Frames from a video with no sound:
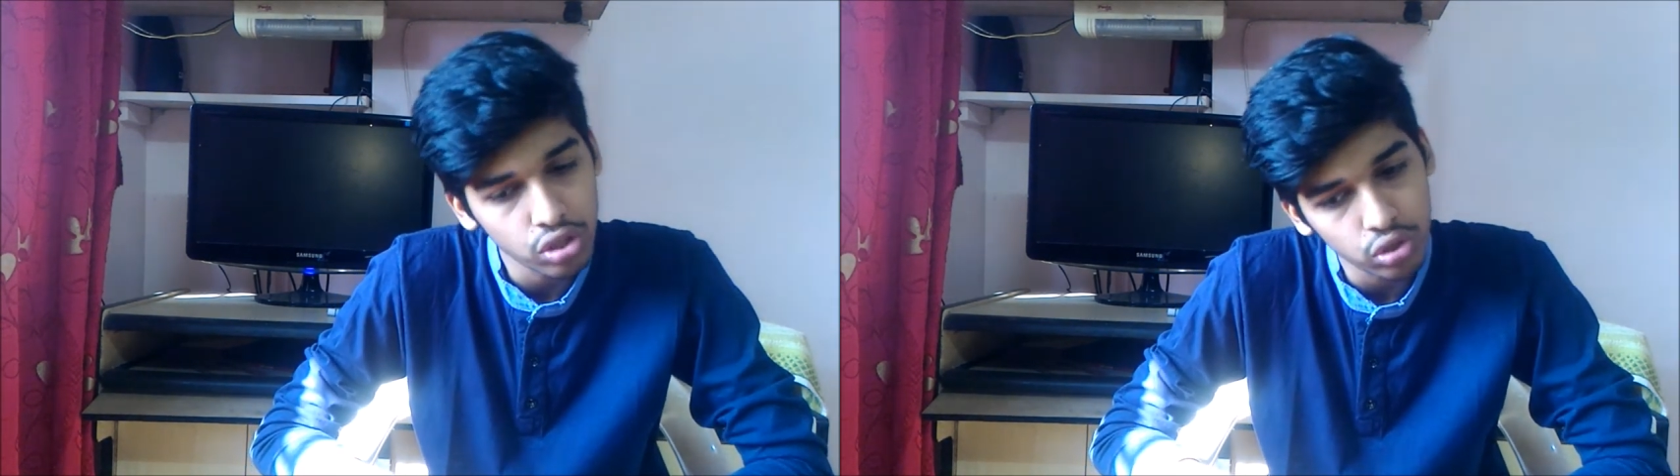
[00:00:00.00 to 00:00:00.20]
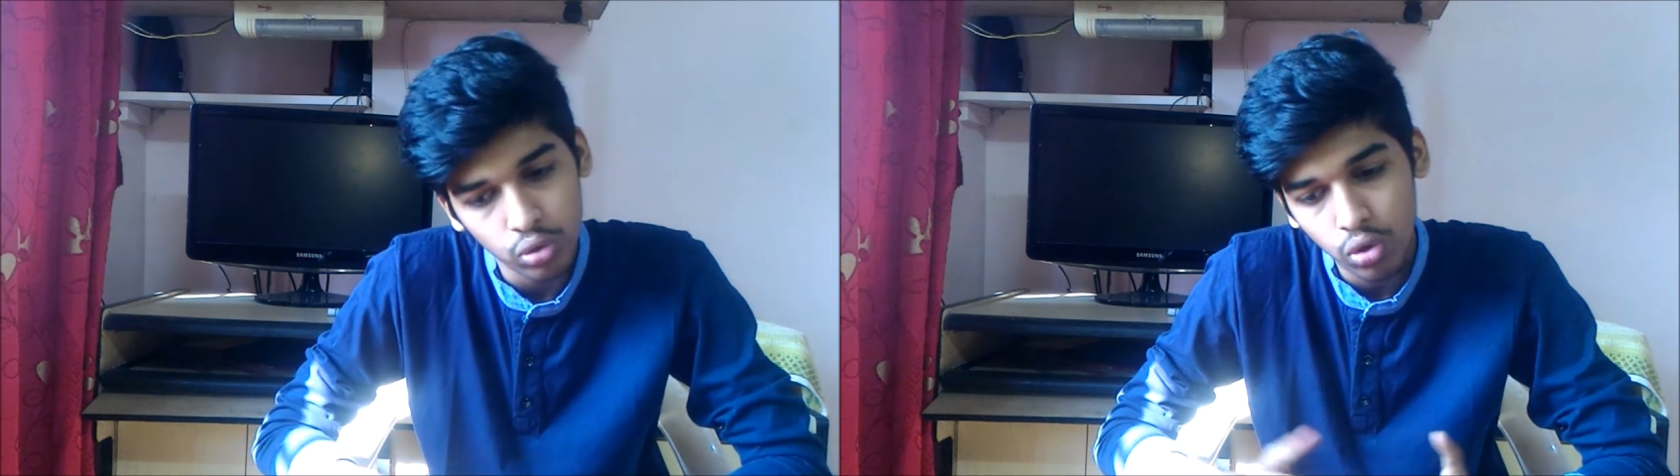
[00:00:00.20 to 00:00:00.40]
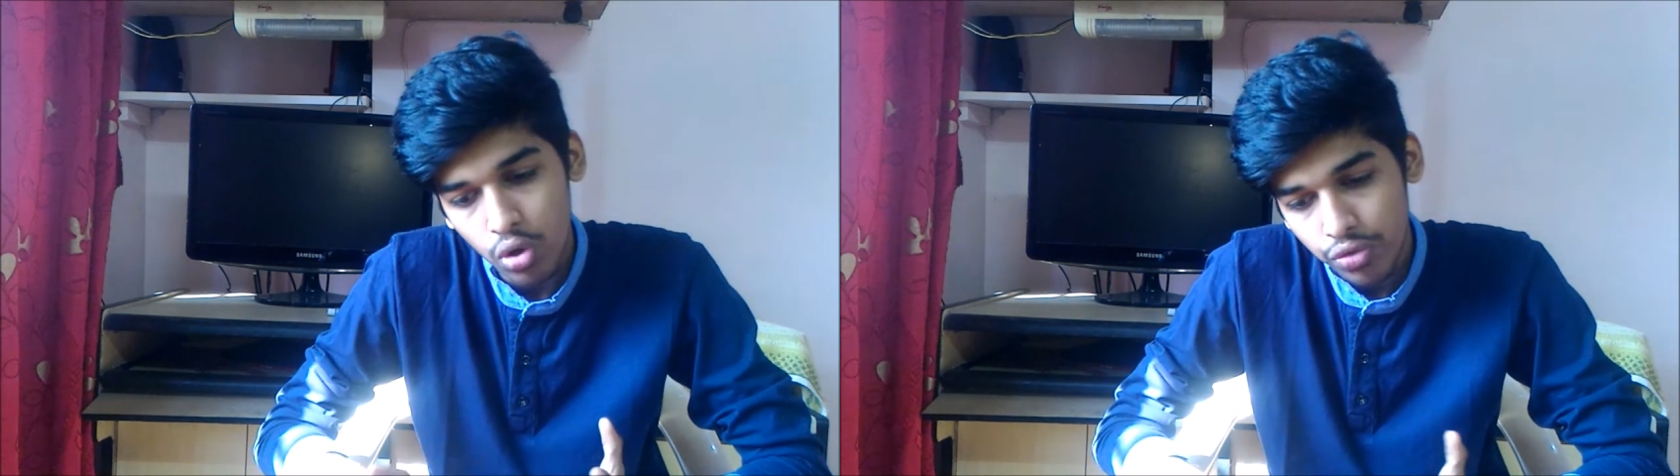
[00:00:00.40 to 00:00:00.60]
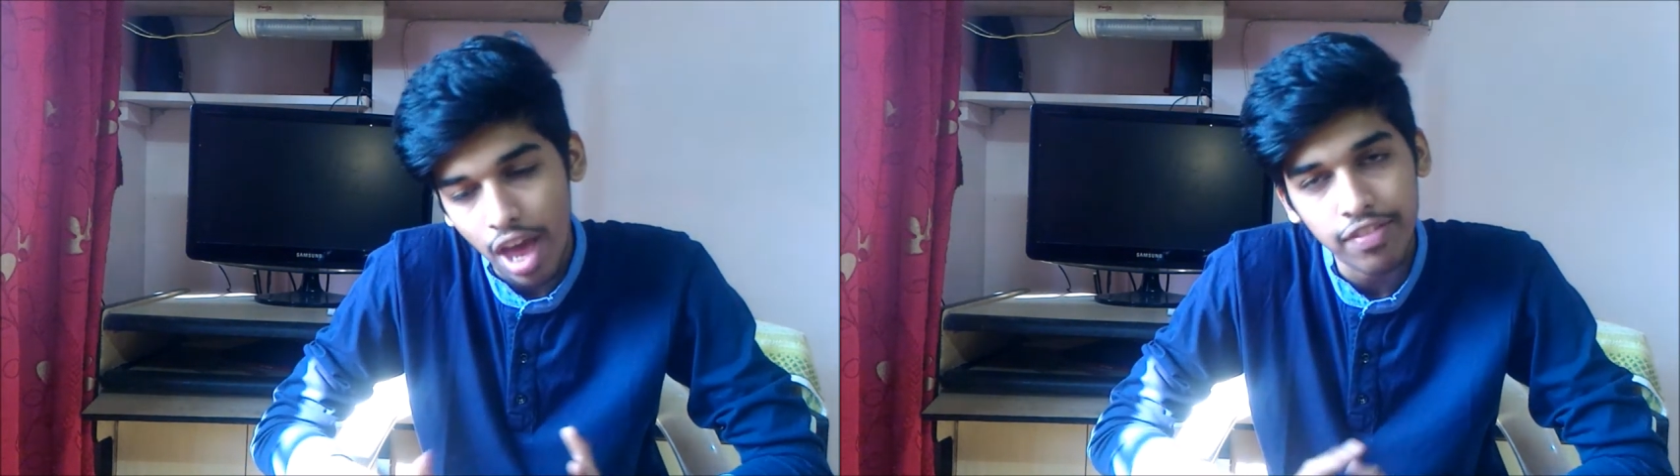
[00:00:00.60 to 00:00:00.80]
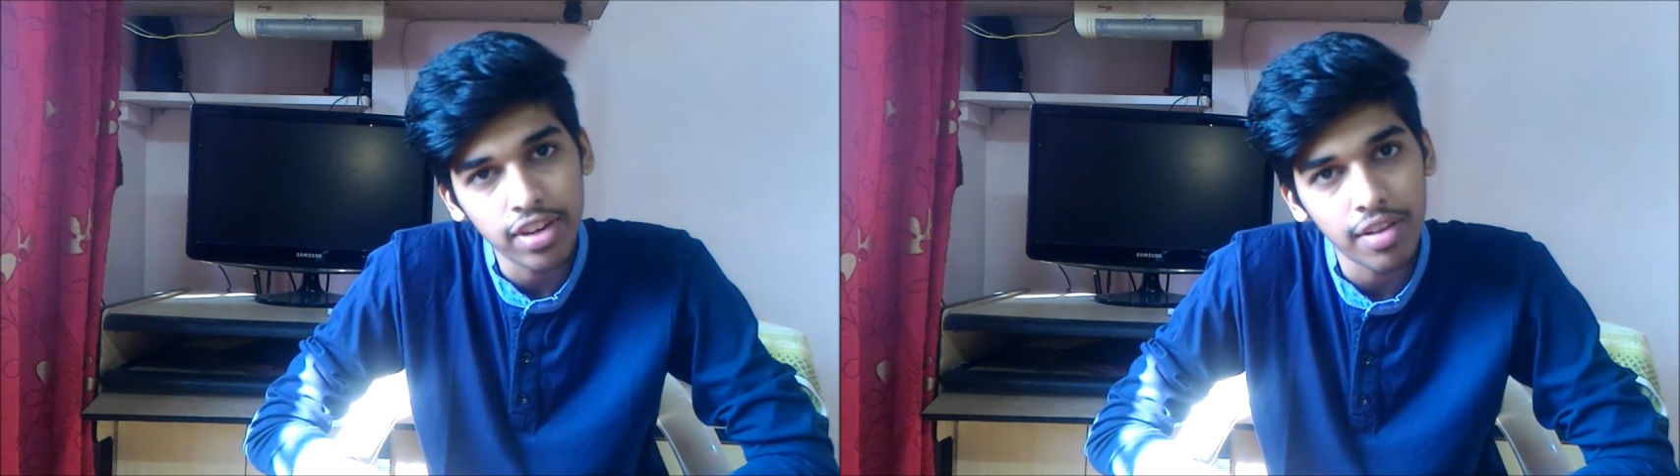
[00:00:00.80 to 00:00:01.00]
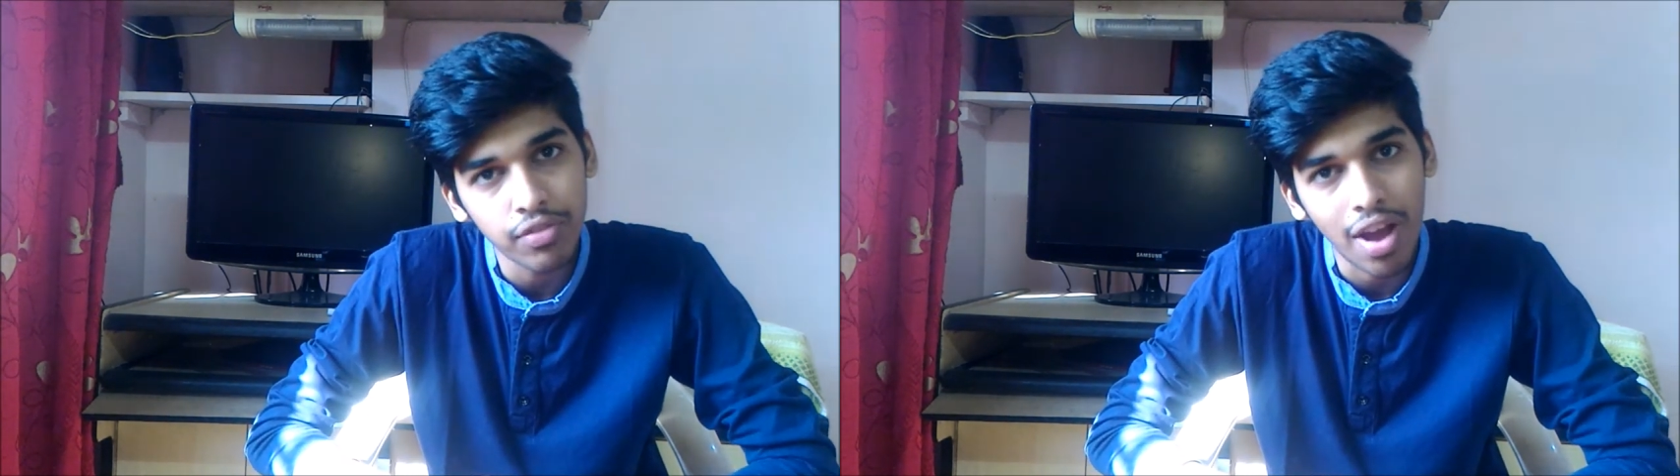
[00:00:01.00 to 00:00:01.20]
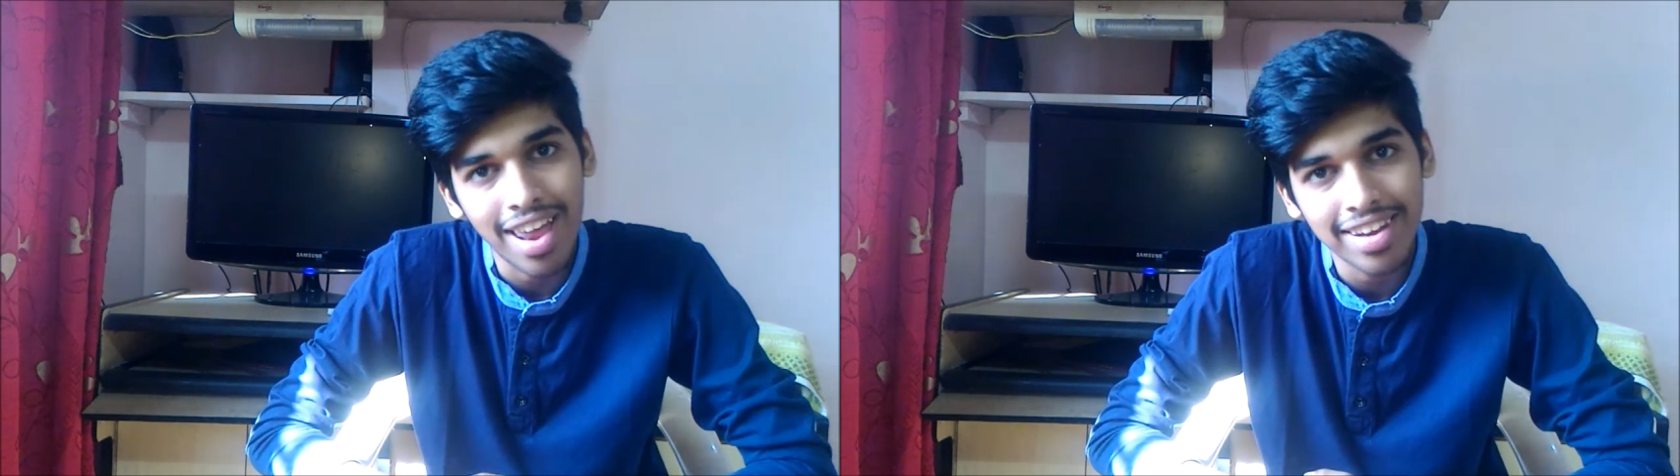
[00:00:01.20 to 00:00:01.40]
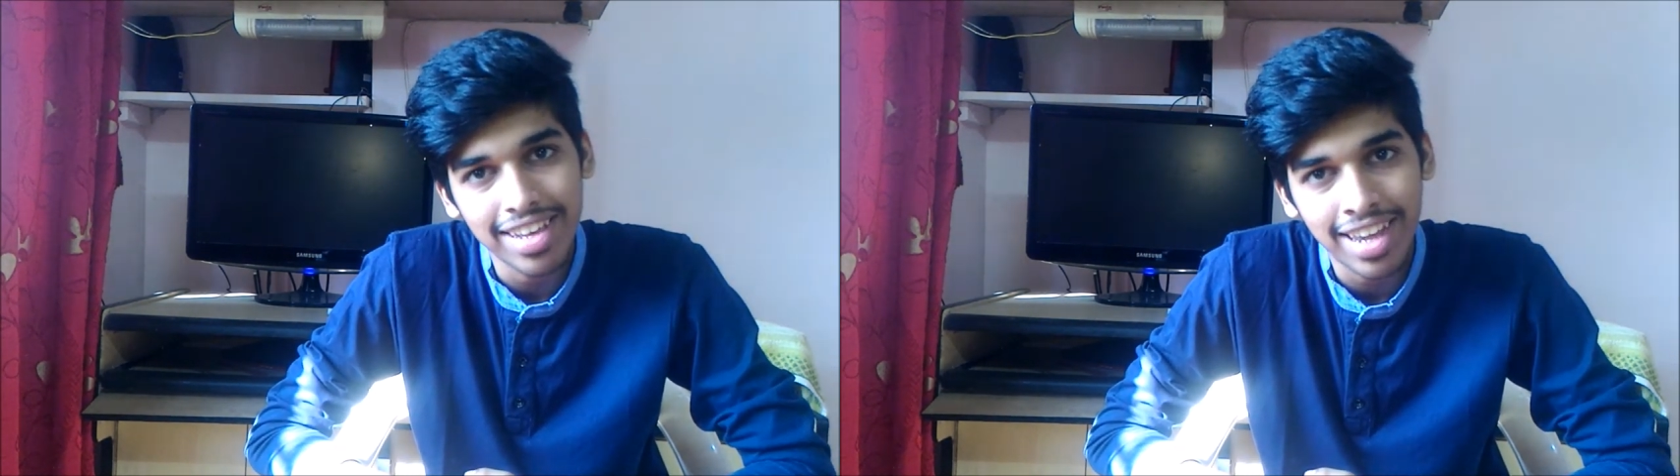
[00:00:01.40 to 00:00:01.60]
So that will help for
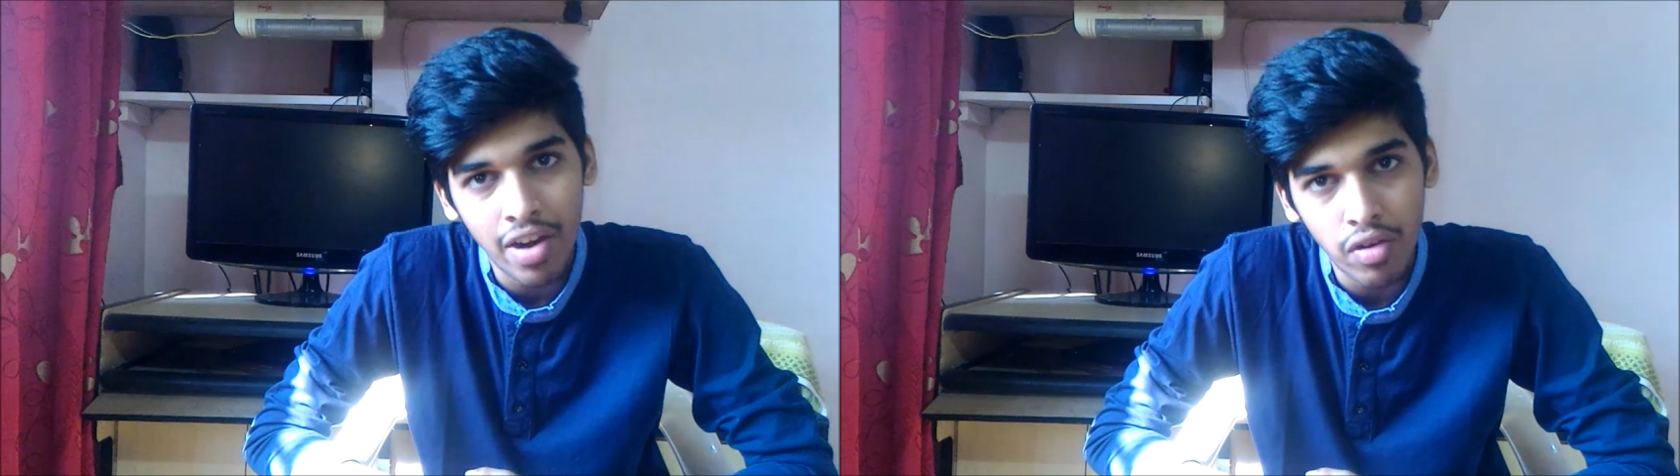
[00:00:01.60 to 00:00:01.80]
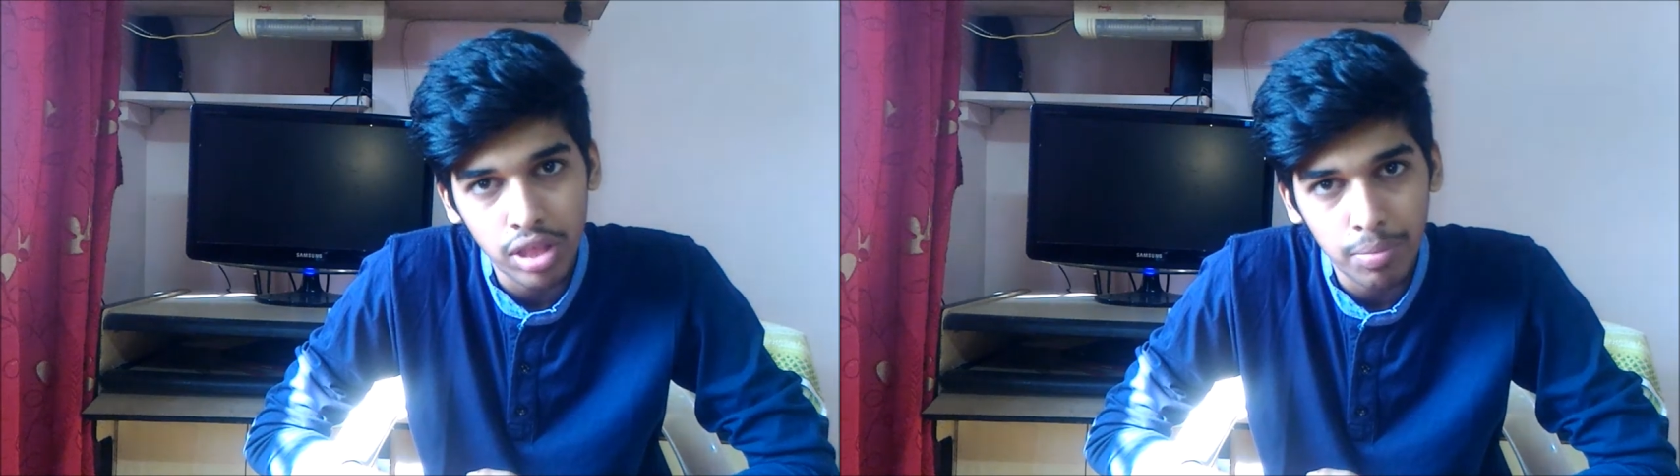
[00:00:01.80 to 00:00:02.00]
Andy Carroll,